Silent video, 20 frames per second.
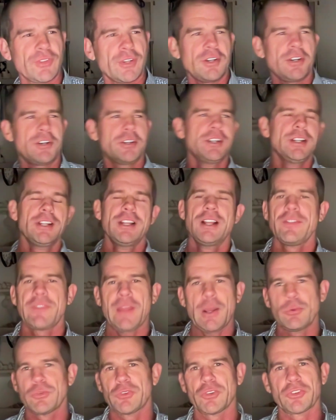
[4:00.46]
like,
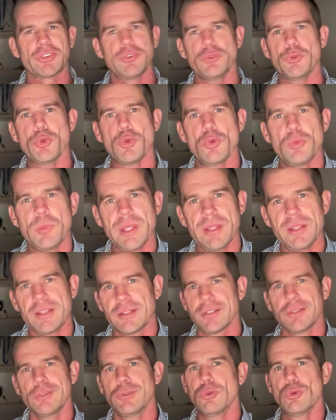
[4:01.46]
that was just
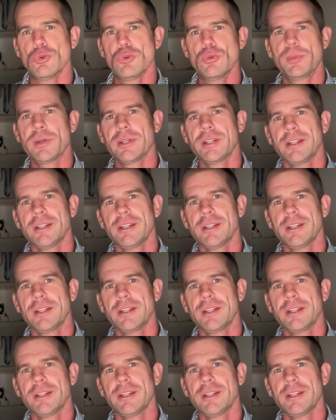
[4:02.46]
noob